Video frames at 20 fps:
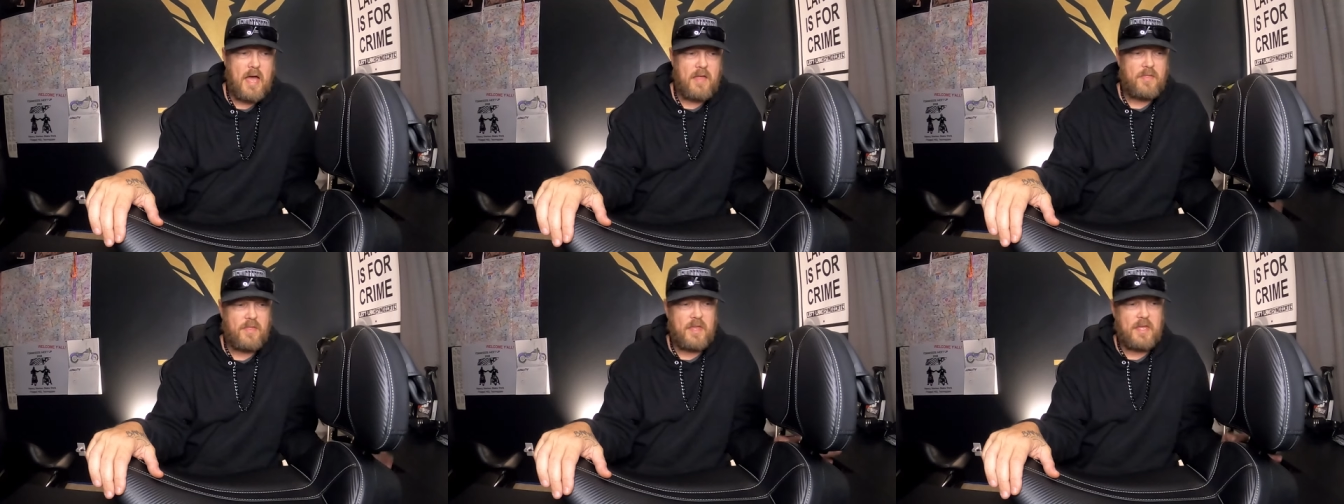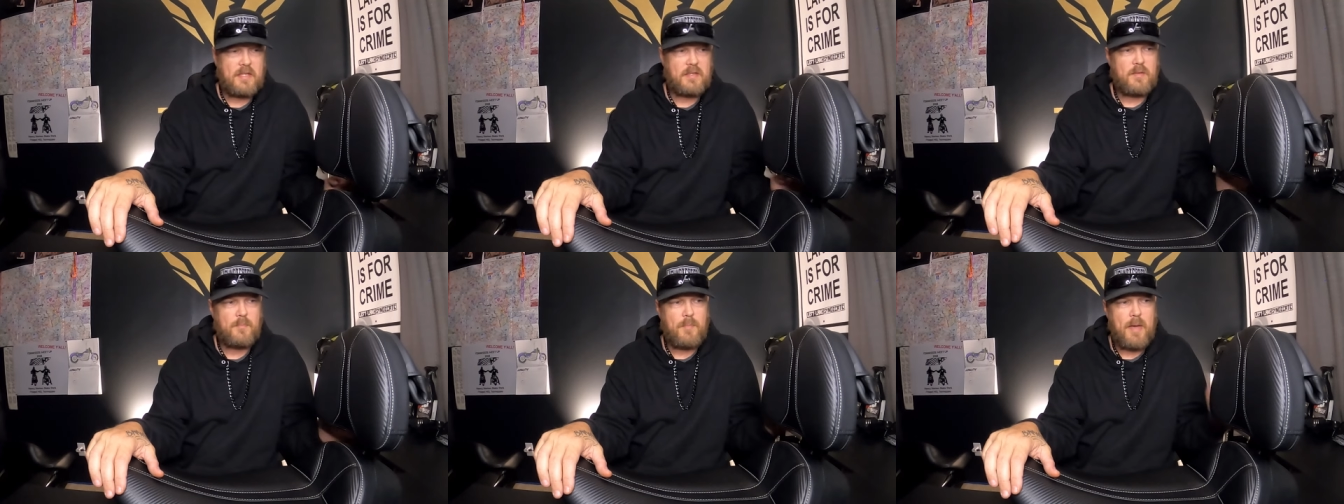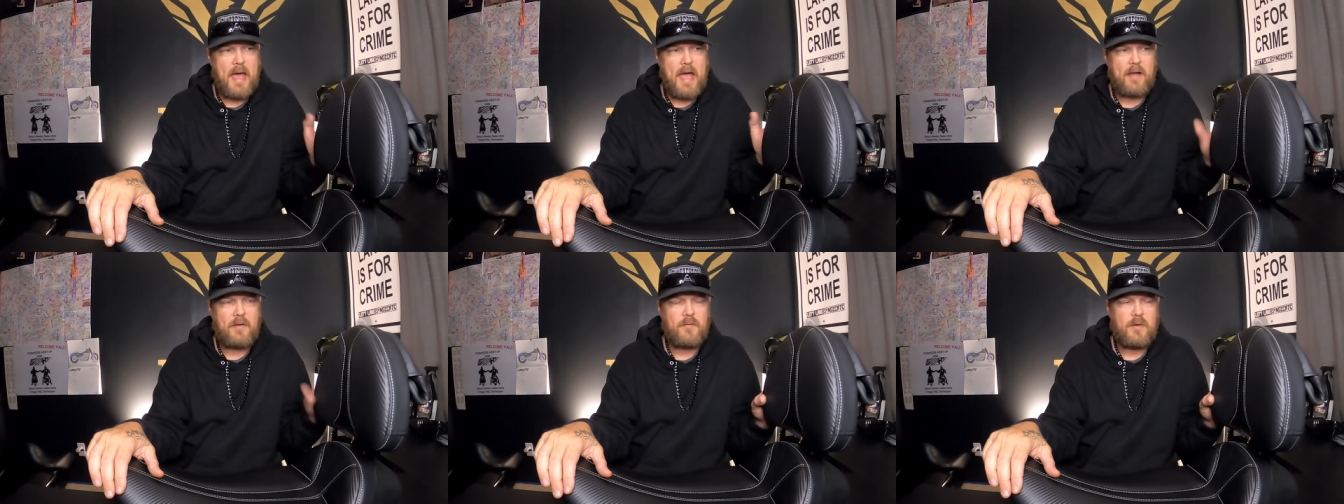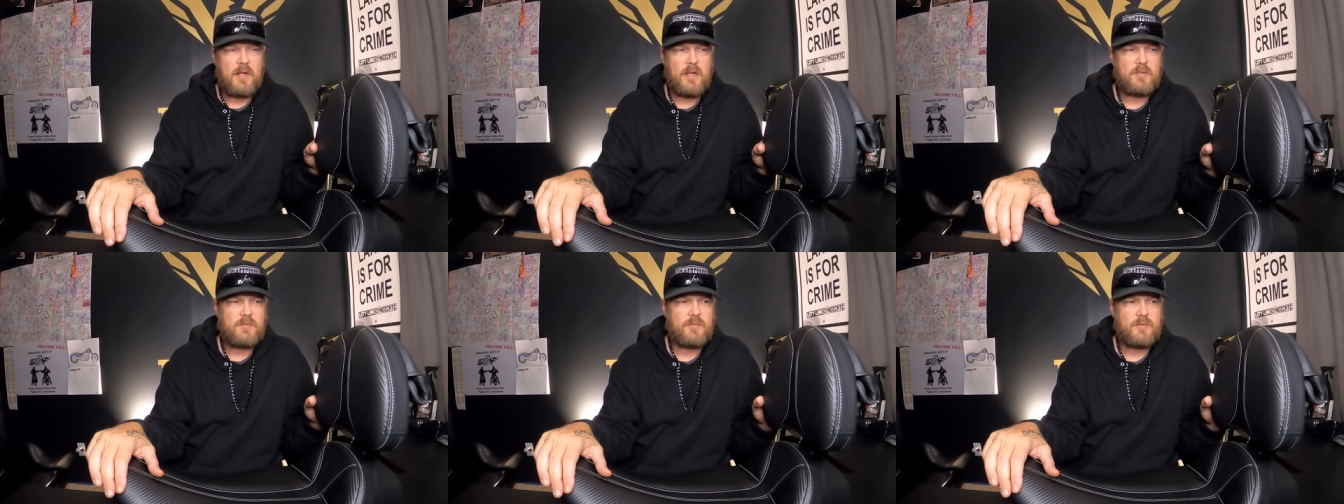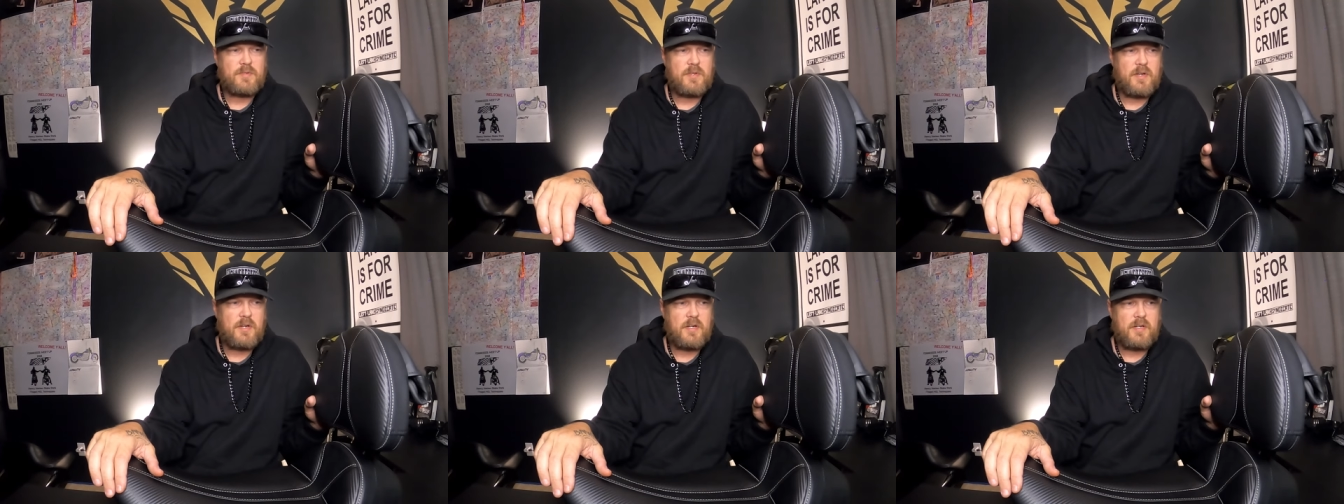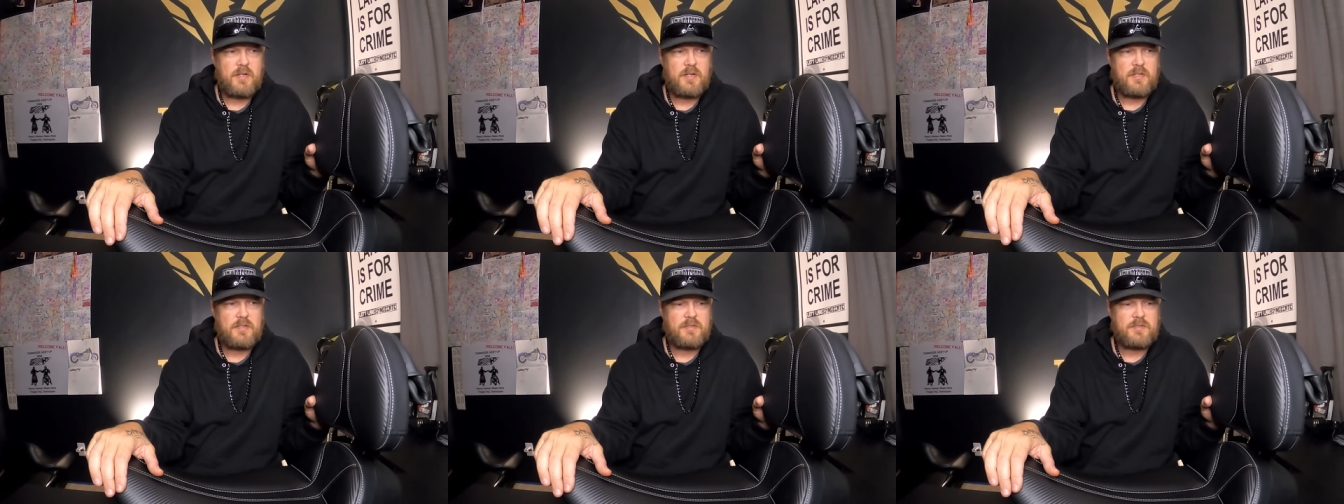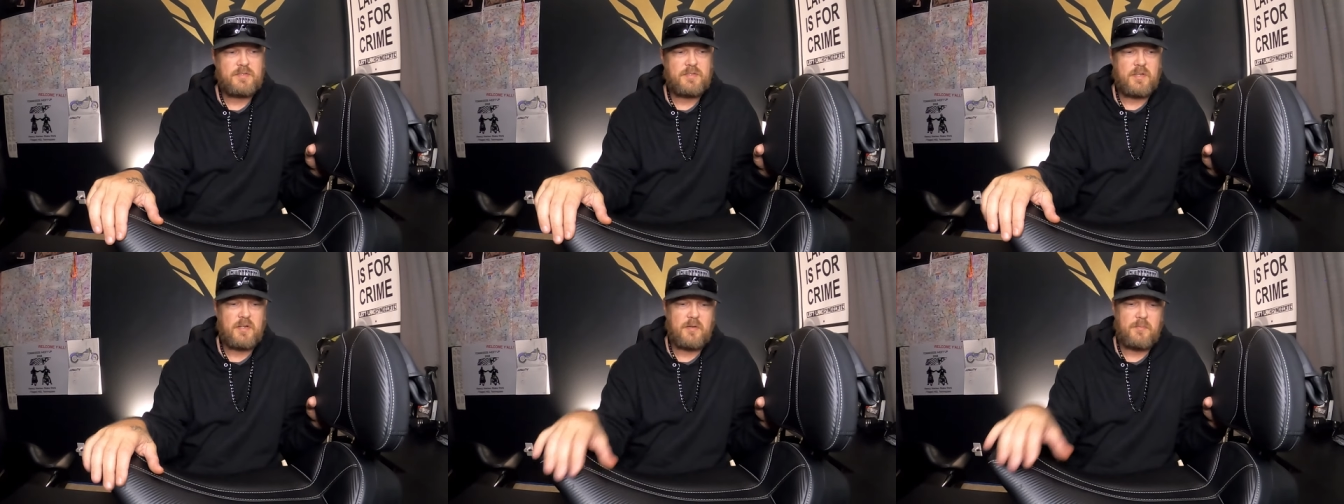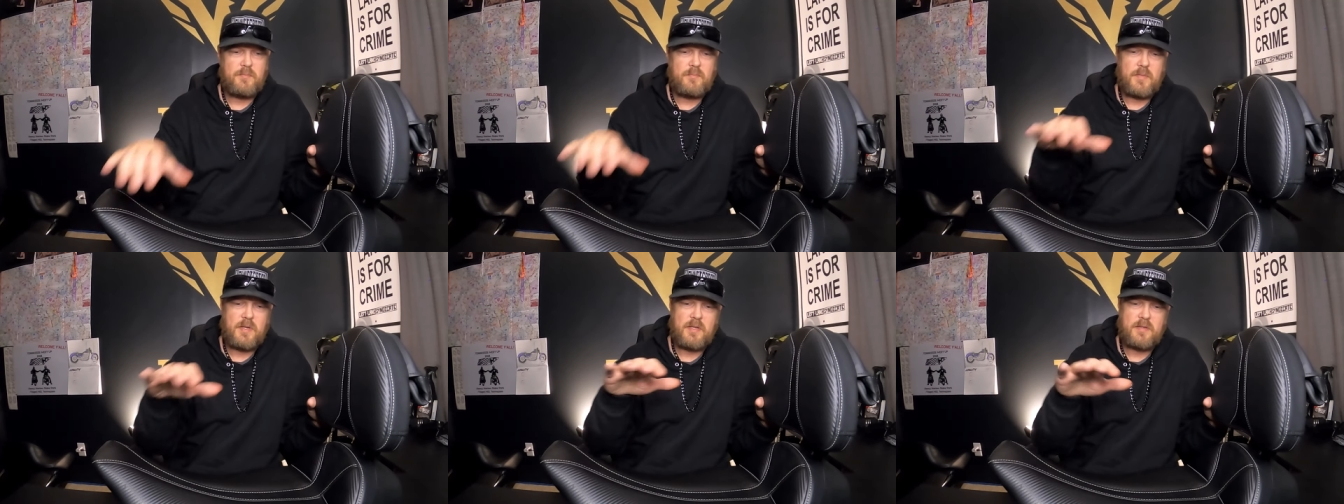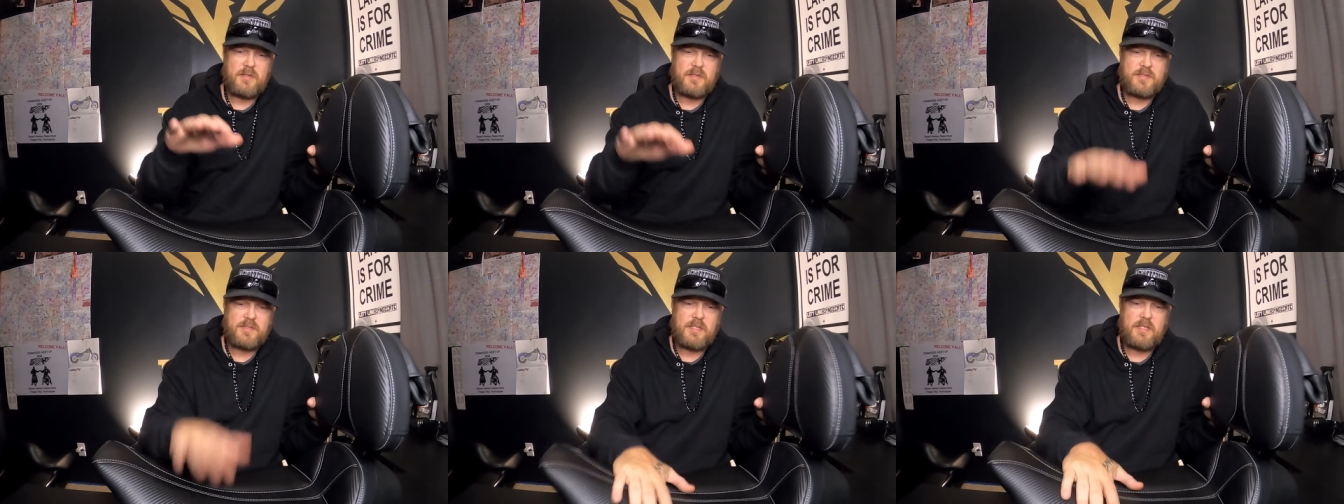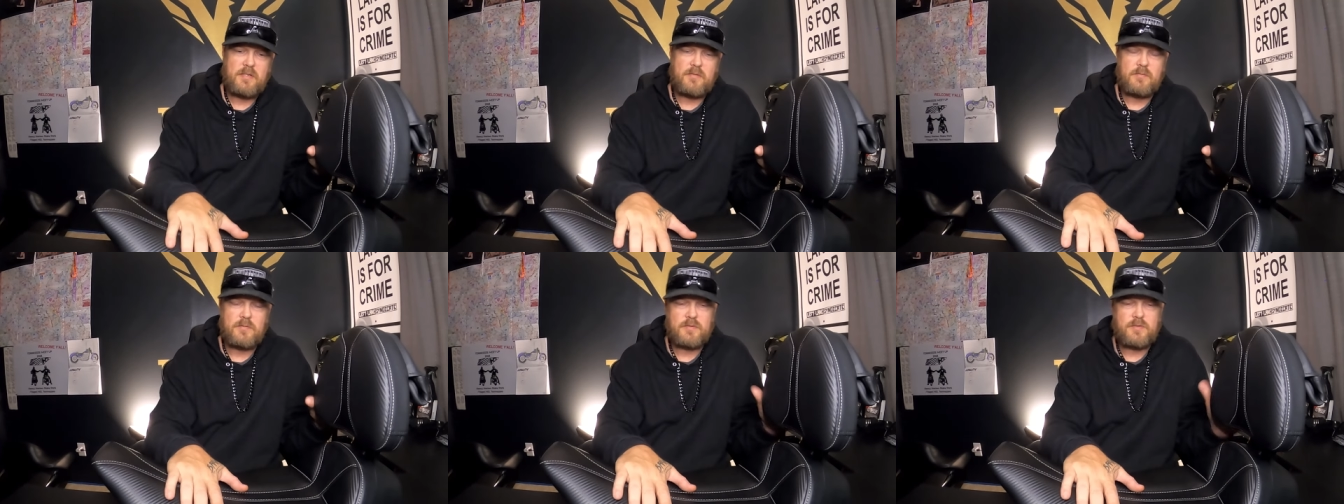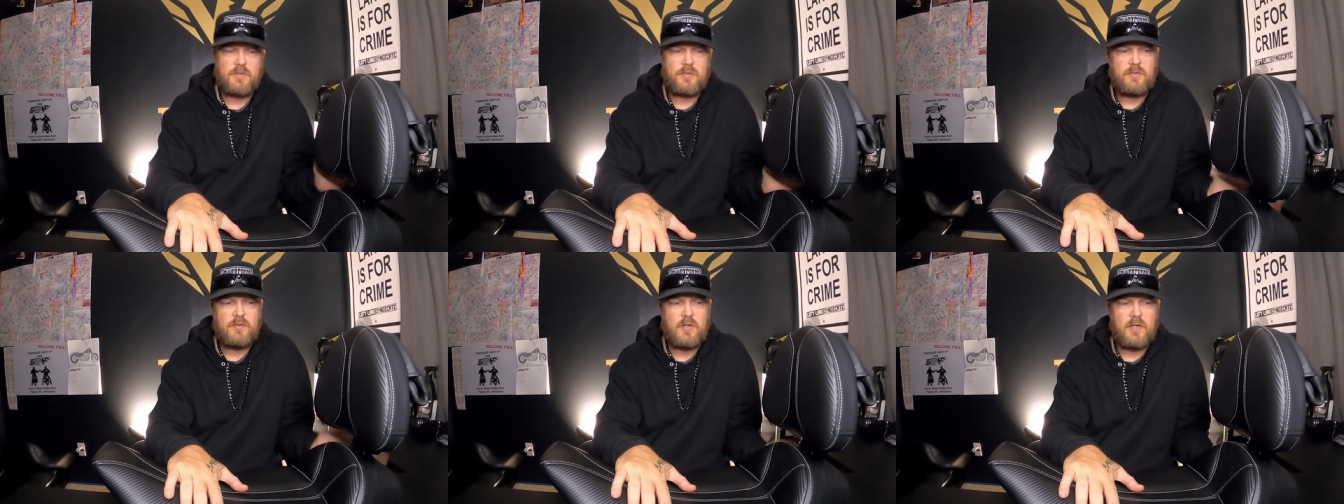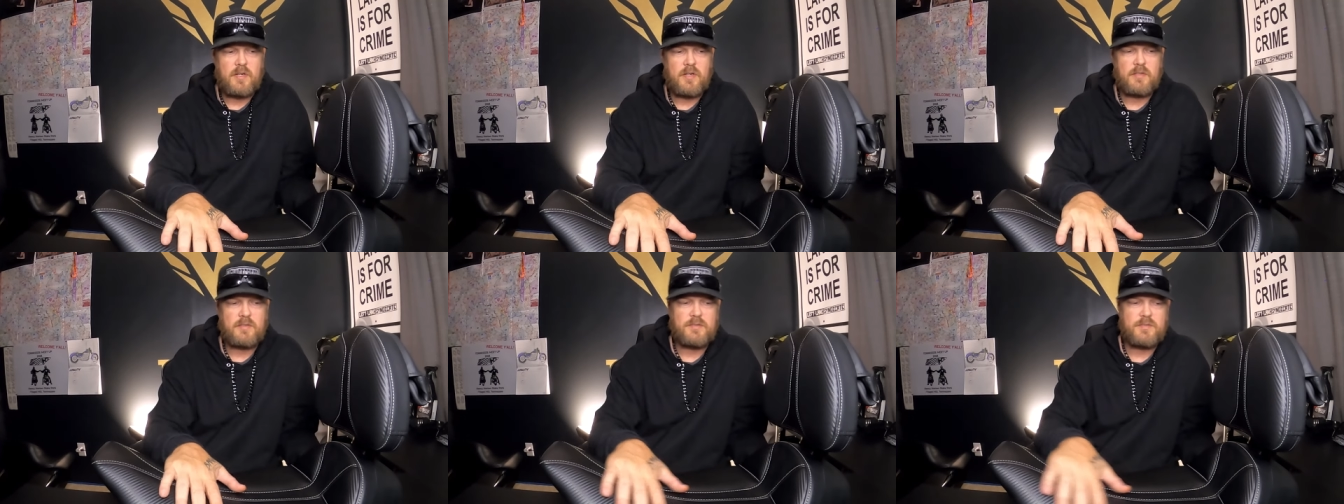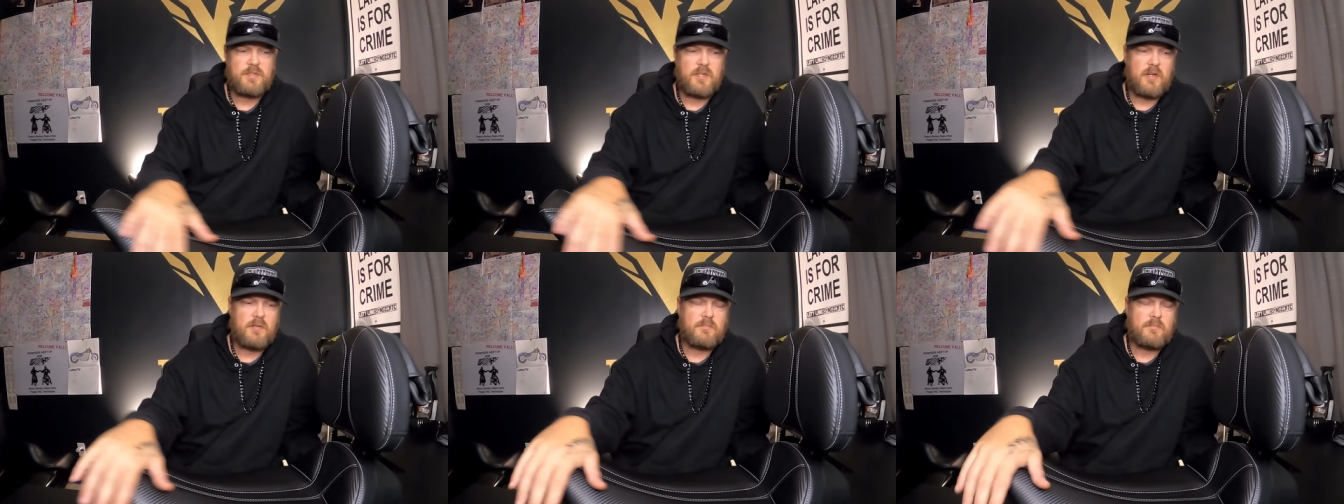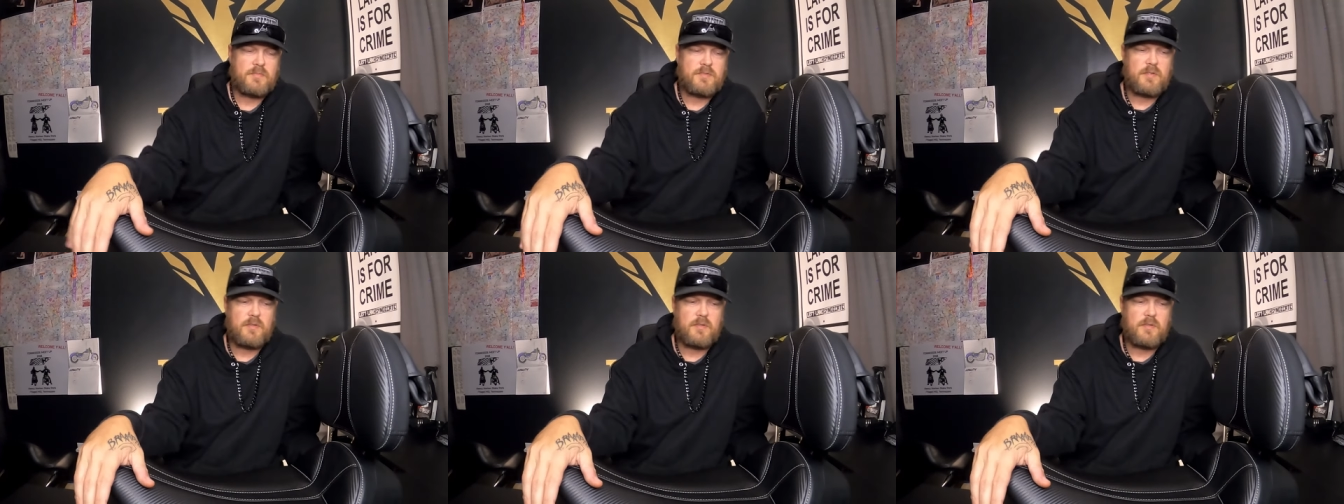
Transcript: I think the backrest was 100 and something and the seat was 200 and something,